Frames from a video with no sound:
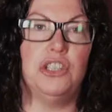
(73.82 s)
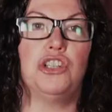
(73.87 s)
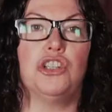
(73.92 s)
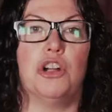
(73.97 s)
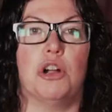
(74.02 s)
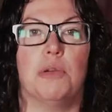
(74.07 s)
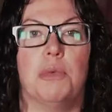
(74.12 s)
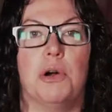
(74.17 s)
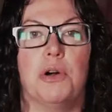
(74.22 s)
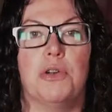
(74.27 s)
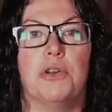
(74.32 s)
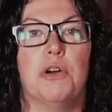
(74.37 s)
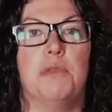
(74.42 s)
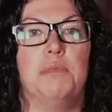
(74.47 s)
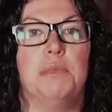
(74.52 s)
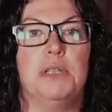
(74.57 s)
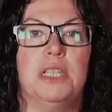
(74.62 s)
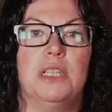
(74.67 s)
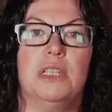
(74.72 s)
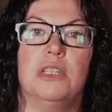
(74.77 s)
Charbonneau,
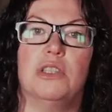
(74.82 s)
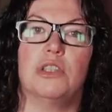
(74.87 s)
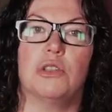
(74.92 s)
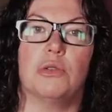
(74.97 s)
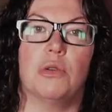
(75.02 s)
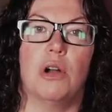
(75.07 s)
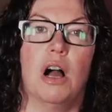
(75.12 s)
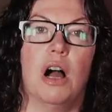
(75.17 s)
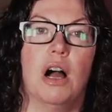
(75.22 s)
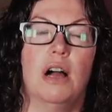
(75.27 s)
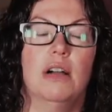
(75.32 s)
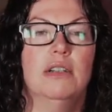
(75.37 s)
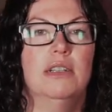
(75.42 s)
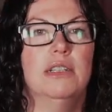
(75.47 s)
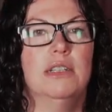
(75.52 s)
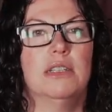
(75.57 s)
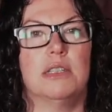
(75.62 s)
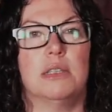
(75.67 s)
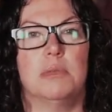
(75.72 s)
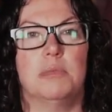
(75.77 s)
Petit Syrah.
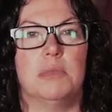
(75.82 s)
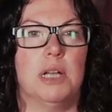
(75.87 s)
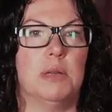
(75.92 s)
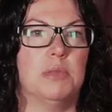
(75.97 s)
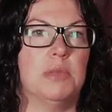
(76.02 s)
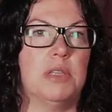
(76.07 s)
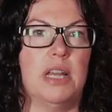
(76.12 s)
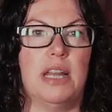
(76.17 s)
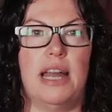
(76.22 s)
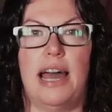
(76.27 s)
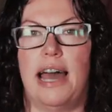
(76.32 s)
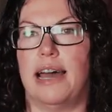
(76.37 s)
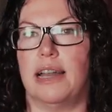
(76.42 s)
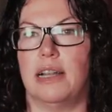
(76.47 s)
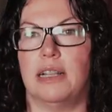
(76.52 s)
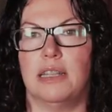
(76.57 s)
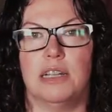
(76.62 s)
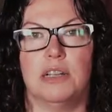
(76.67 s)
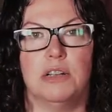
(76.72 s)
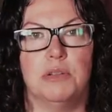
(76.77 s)
Sometimes they'd add
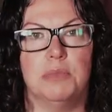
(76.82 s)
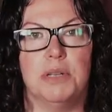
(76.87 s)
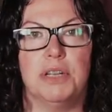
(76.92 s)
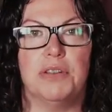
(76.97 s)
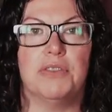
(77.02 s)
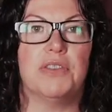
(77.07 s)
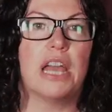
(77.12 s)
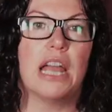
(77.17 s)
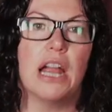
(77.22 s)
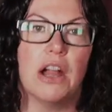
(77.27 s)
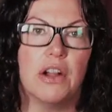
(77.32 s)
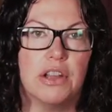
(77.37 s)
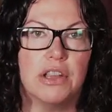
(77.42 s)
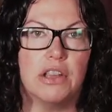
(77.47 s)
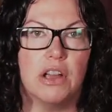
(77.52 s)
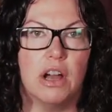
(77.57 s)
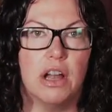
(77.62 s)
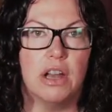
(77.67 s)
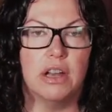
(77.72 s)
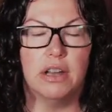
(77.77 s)
a little bit of
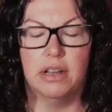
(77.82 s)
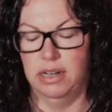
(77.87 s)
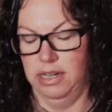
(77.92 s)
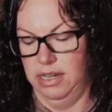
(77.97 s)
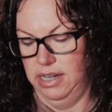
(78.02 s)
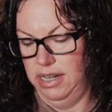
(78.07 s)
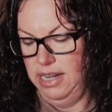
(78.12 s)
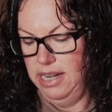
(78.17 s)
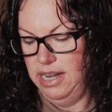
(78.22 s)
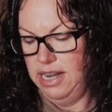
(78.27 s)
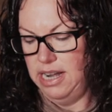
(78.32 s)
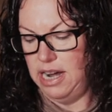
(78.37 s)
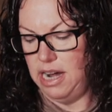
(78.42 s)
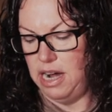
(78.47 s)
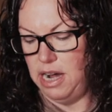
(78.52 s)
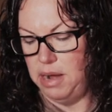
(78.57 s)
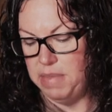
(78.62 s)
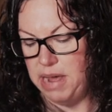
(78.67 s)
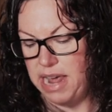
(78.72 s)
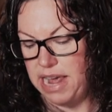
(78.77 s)
Carignan.
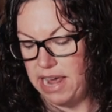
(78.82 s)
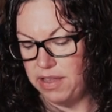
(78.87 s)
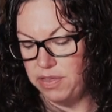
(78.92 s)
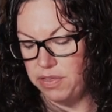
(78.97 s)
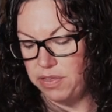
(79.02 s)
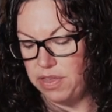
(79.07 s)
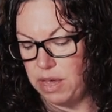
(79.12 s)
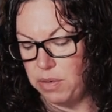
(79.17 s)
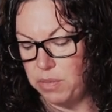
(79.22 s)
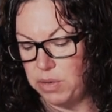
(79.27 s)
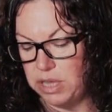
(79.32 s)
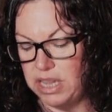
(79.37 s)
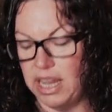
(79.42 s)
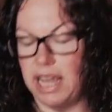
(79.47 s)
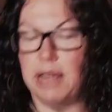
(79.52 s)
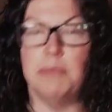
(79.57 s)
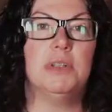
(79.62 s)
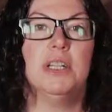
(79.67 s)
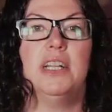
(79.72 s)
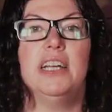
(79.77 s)
And they would
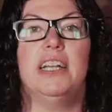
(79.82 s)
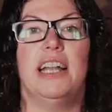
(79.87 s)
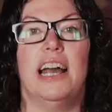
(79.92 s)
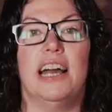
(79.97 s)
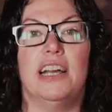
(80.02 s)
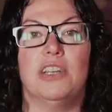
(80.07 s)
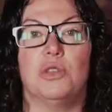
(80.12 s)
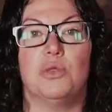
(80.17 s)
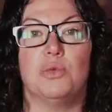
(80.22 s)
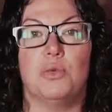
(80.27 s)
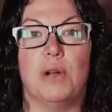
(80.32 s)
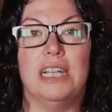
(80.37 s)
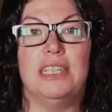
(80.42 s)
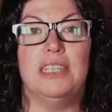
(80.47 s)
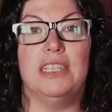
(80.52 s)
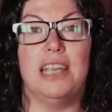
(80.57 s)
label it as red